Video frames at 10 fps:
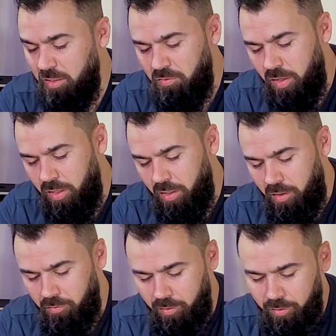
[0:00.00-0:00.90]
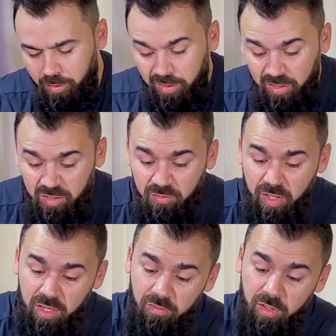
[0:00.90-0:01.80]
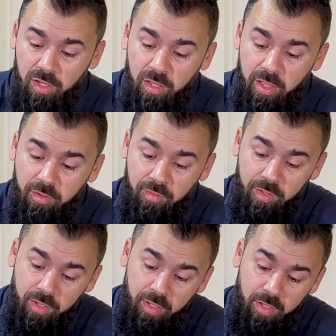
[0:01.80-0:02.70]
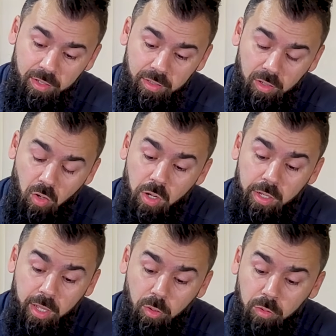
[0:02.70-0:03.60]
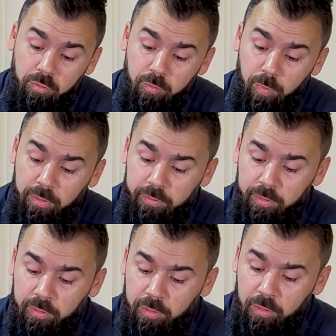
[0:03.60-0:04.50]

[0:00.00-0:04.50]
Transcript: is very heavy. It is very heavy. The on and off button,